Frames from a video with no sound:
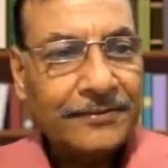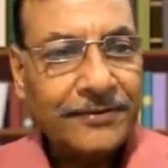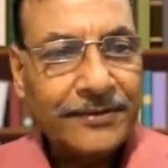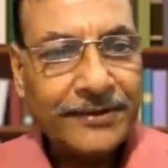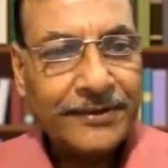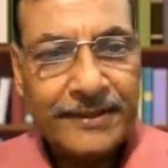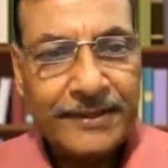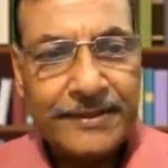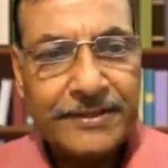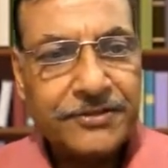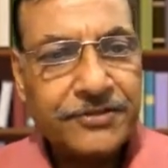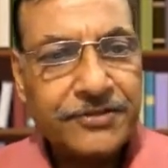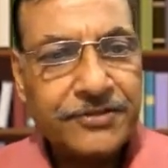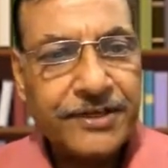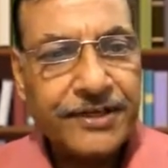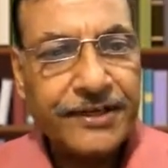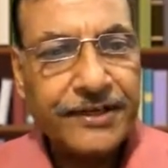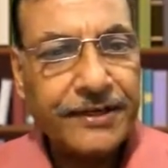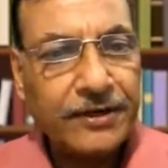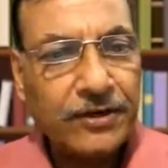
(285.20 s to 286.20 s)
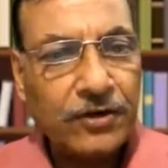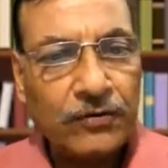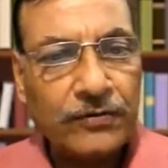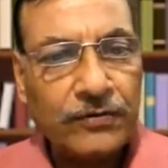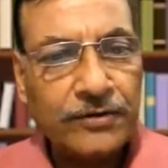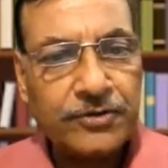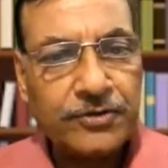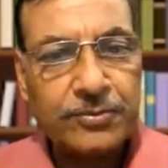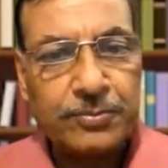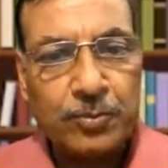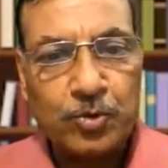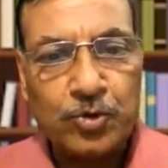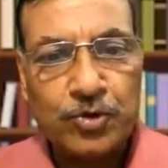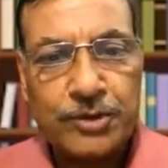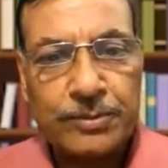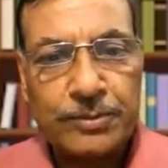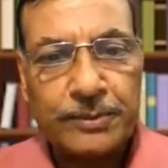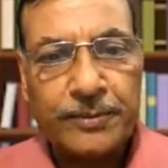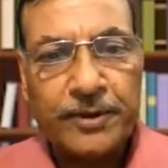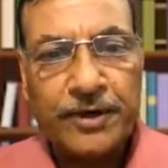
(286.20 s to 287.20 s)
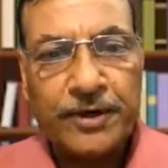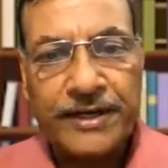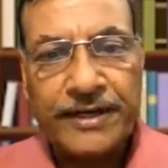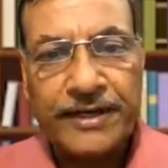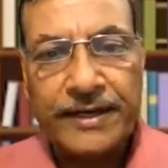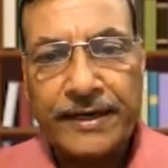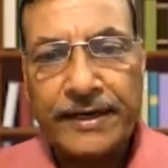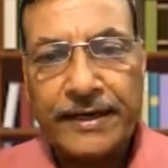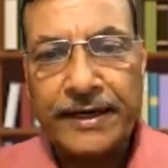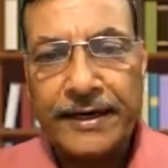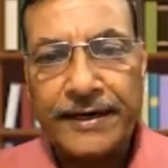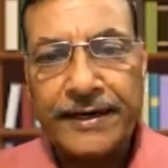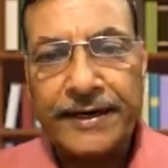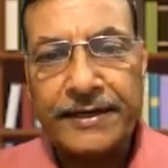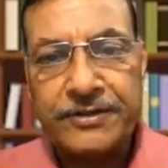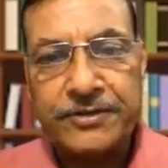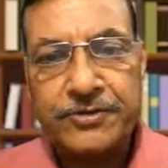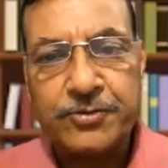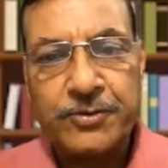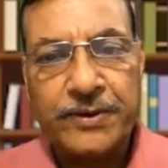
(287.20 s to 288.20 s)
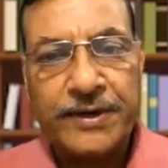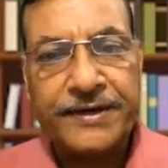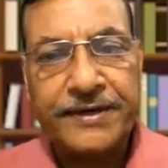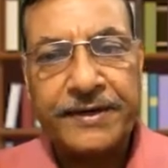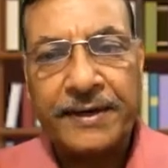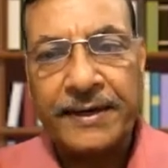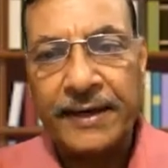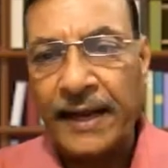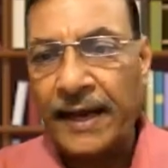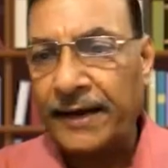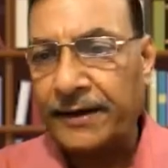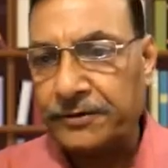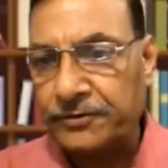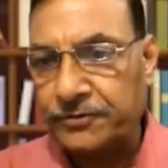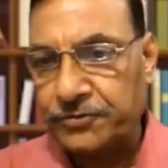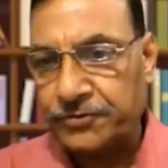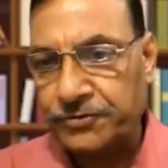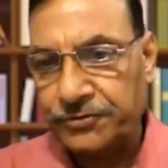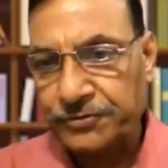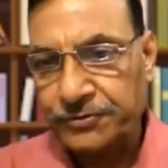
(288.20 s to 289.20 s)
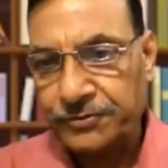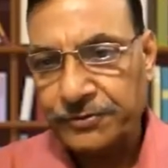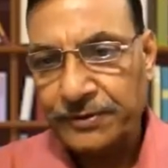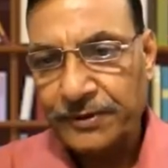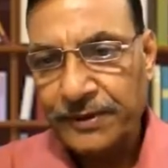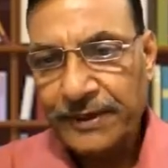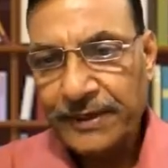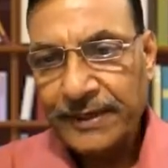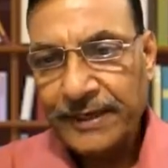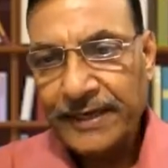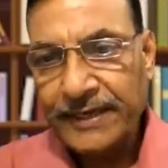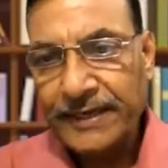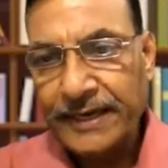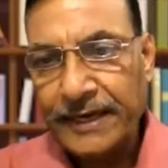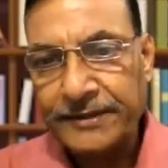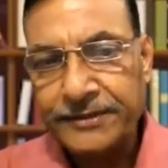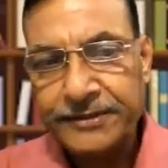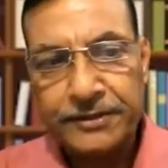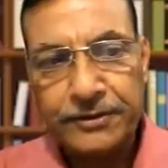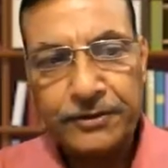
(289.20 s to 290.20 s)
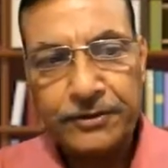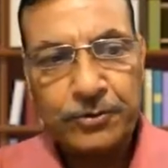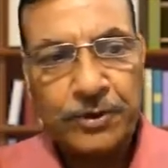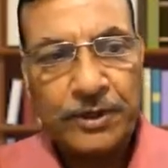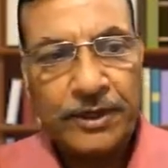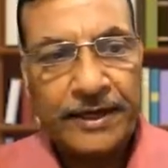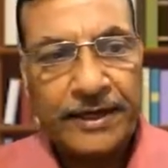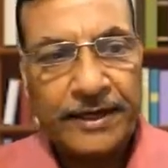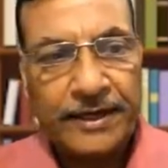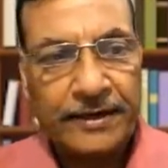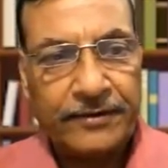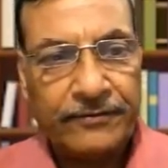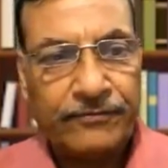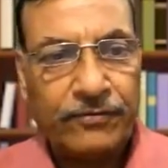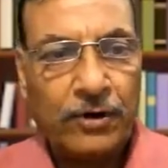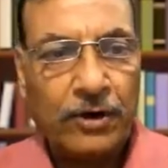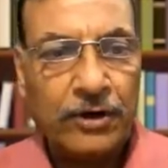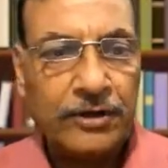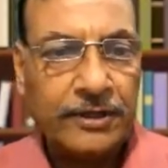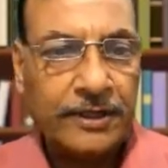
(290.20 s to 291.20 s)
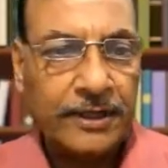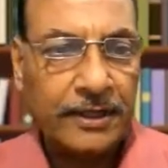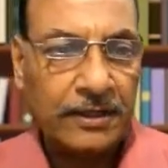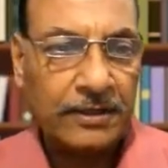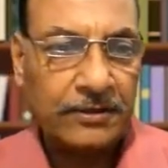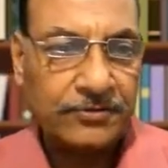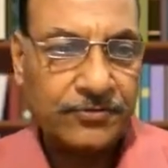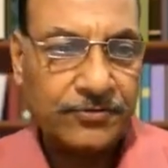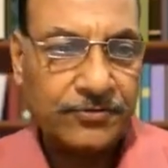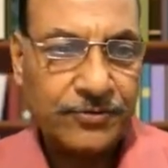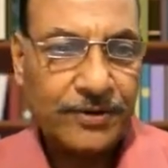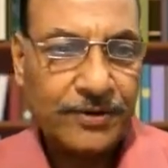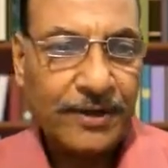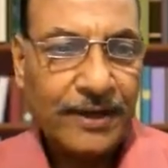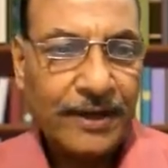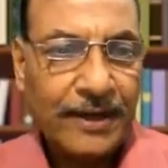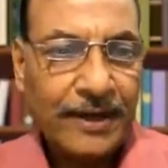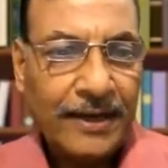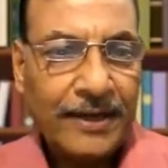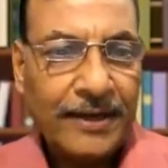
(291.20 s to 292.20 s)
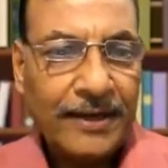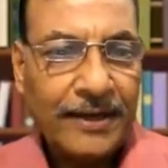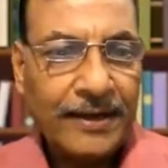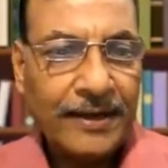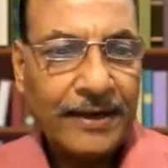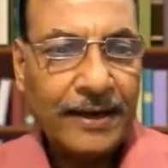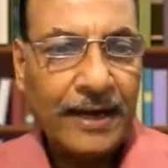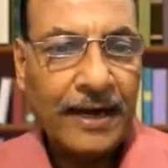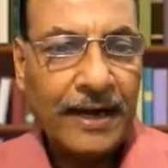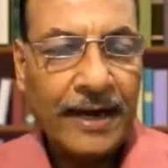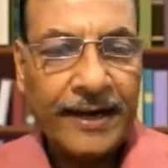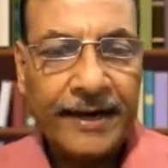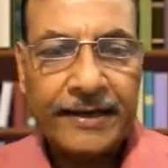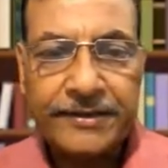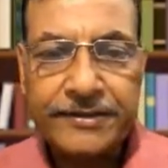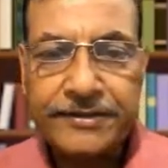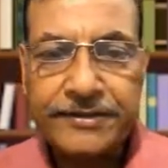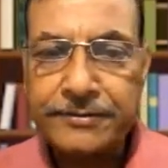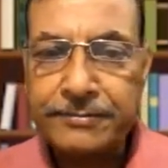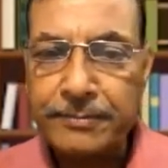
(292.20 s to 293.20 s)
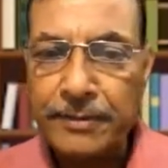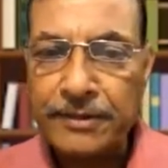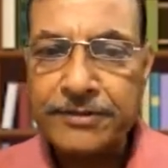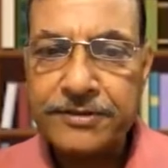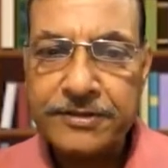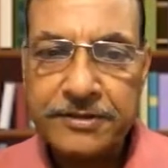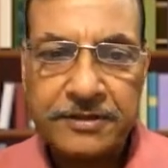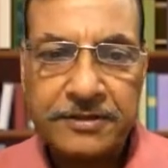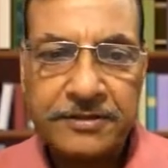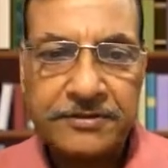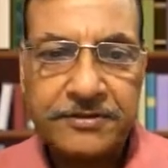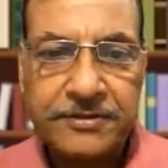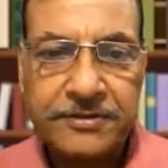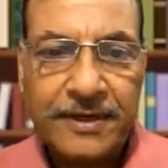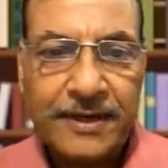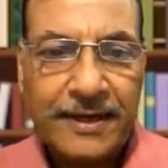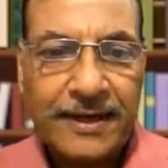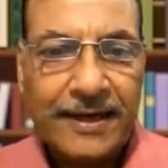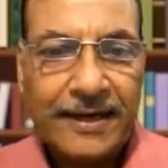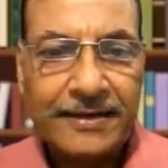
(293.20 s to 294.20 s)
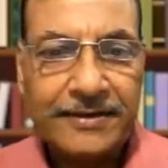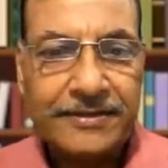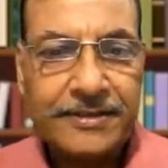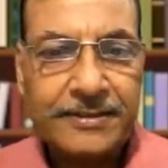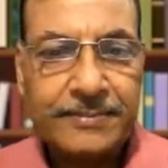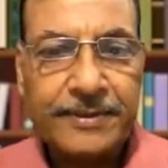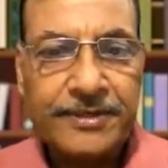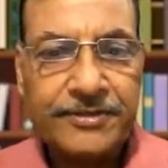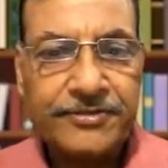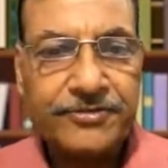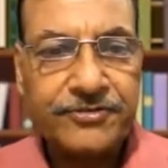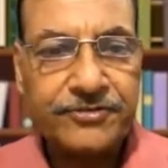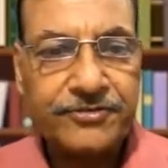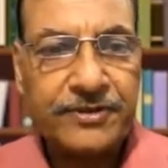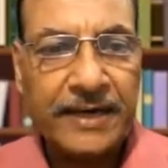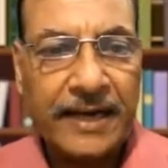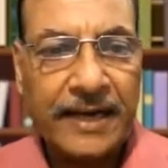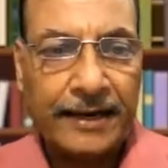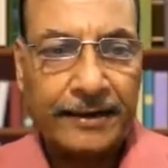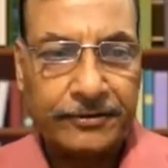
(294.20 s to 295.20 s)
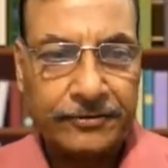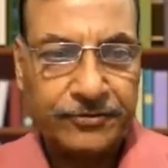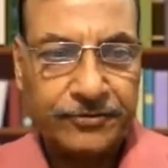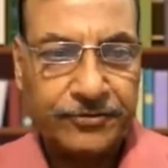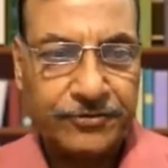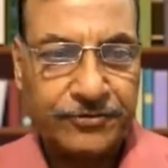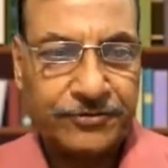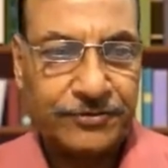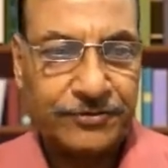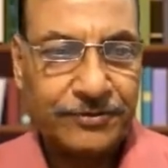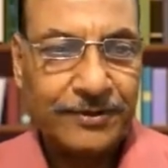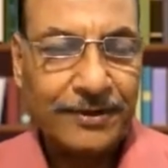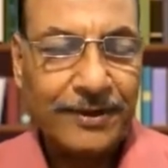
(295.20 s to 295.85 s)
Thin skin covers most of the body and contains sweat glands, in addition to the hair follicles, hair erector muscles, and sebaceous glands.